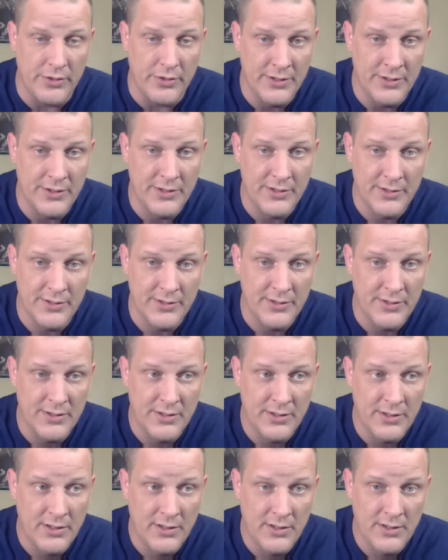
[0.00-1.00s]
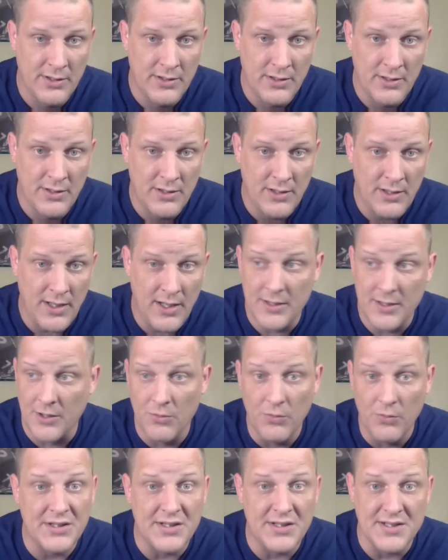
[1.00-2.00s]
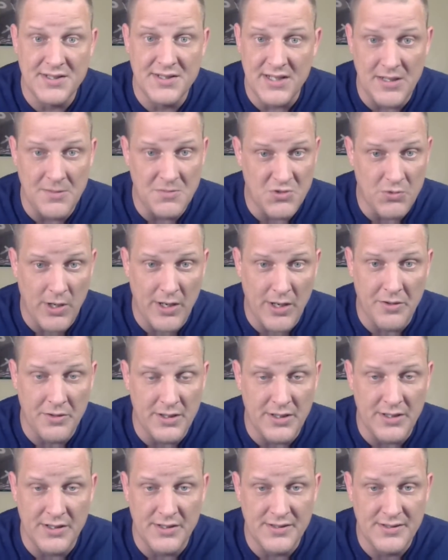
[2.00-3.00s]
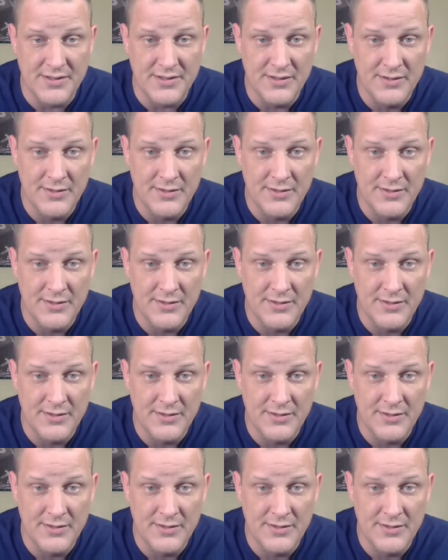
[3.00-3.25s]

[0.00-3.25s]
I don't care what this team's record is.